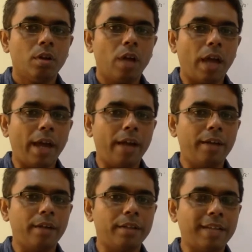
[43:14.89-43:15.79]
And
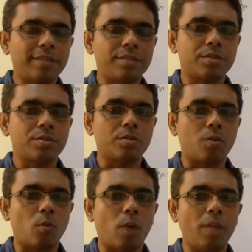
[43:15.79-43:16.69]
that's
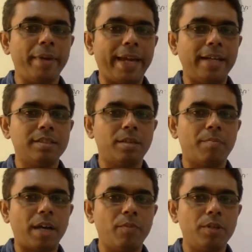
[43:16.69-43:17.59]
one mechanism
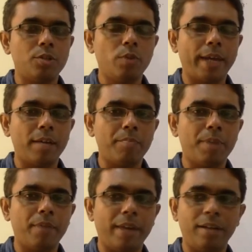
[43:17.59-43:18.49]
by which you can
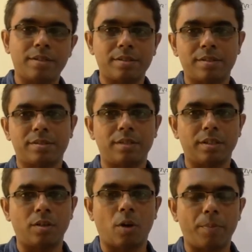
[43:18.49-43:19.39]
prevent
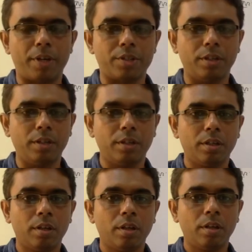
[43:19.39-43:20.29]
certain operation
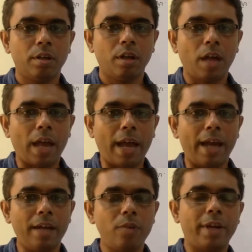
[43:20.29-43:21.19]

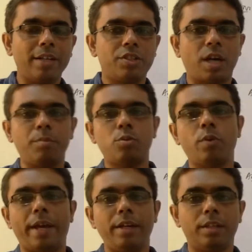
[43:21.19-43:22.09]
and you can jump to
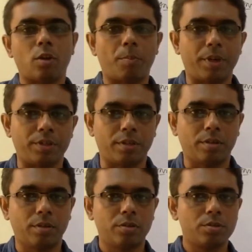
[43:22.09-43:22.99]
any other operation.
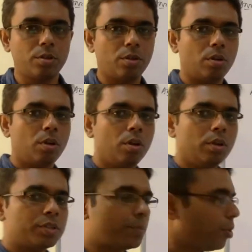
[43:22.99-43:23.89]
So
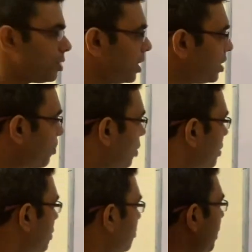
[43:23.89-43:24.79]
suppose there's a
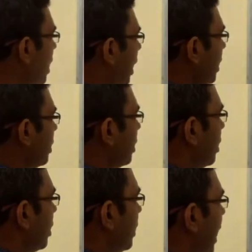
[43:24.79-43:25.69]
process PI
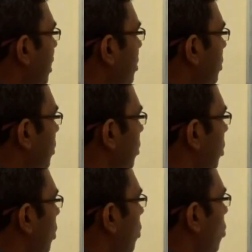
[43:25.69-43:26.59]
that
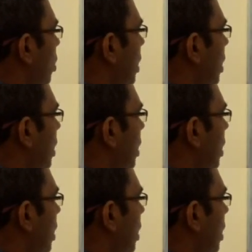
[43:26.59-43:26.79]
would